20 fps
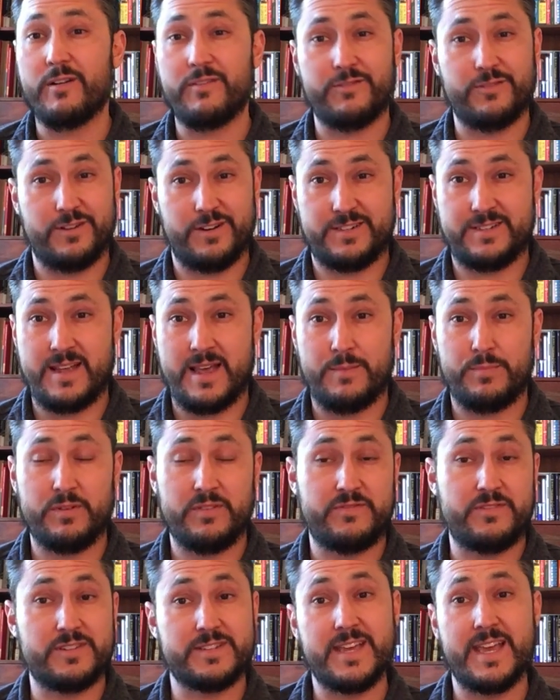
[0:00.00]
for example,
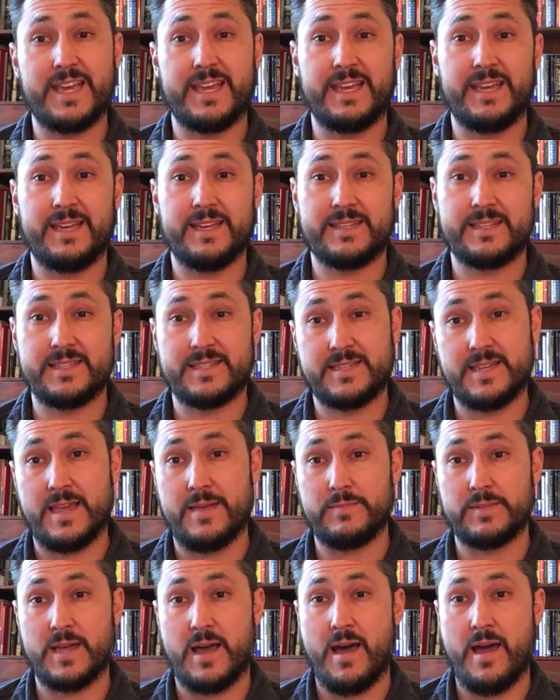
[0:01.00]
if you're taking it at the
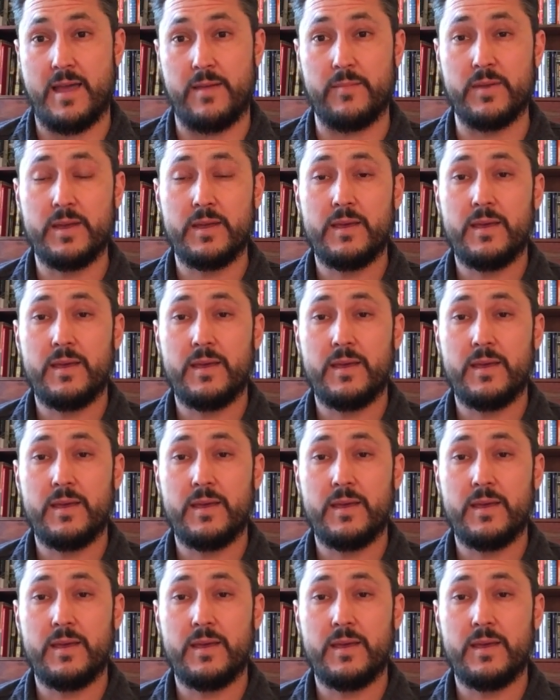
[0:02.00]
same time.